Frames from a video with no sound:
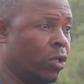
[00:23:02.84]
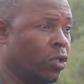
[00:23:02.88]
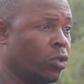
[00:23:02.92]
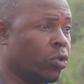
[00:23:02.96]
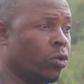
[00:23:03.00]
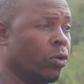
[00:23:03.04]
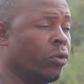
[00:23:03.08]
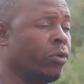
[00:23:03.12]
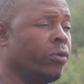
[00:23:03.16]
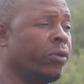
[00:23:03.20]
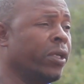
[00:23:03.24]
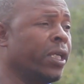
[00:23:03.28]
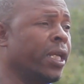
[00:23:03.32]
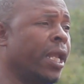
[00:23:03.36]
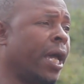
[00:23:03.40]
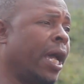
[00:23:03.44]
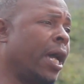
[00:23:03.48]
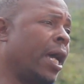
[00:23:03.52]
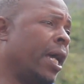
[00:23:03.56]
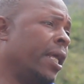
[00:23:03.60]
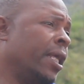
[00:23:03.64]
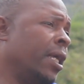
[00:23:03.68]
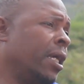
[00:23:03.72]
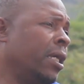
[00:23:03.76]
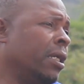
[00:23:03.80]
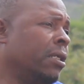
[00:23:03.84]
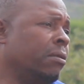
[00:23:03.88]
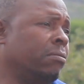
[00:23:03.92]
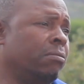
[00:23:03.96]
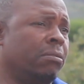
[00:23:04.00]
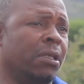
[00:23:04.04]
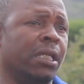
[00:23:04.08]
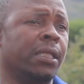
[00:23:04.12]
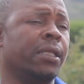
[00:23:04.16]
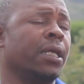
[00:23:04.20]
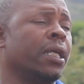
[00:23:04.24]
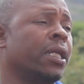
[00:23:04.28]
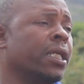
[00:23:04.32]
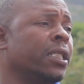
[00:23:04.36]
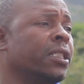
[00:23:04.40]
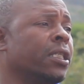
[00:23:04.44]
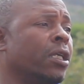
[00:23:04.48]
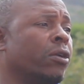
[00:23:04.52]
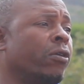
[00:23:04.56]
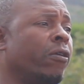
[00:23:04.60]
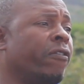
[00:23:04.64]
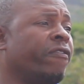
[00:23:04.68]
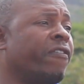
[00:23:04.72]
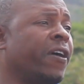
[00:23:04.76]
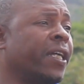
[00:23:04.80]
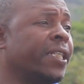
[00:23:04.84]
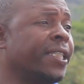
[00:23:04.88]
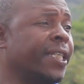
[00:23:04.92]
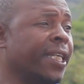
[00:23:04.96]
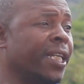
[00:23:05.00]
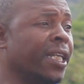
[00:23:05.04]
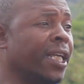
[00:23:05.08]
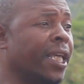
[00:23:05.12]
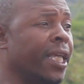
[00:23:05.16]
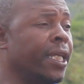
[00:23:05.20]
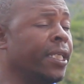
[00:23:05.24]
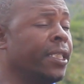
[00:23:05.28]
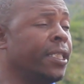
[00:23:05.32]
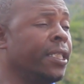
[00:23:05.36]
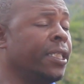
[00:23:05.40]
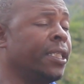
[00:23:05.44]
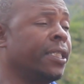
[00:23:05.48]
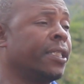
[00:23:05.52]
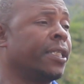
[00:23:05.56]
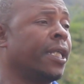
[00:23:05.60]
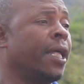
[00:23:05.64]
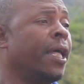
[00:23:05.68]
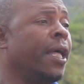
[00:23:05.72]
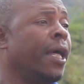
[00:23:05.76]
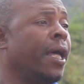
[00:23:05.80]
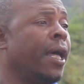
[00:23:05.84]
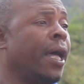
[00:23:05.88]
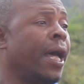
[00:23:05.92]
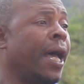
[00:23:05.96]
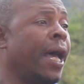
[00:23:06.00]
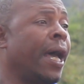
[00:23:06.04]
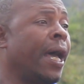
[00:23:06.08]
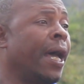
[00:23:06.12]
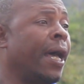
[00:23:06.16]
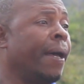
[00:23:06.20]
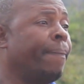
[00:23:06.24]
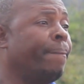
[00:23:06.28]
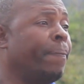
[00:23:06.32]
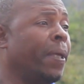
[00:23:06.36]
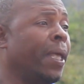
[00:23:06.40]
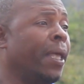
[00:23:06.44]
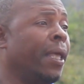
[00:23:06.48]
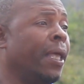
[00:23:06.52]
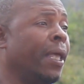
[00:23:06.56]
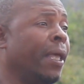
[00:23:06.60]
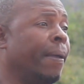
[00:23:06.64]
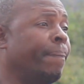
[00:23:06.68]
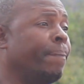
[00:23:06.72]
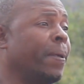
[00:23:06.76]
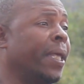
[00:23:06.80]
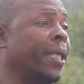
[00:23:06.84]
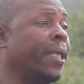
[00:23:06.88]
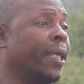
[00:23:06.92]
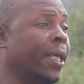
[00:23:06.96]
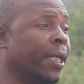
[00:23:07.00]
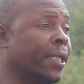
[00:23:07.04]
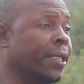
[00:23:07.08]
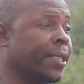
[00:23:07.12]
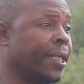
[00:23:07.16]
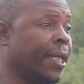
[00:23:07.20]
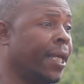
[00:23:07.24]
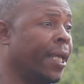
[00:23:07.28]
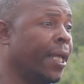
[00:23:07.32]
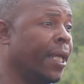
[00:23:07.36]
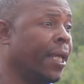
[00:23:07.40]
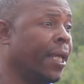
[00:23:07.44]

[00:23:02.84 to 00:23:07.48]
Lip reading: So you need in the region of 10 kgs per hectare.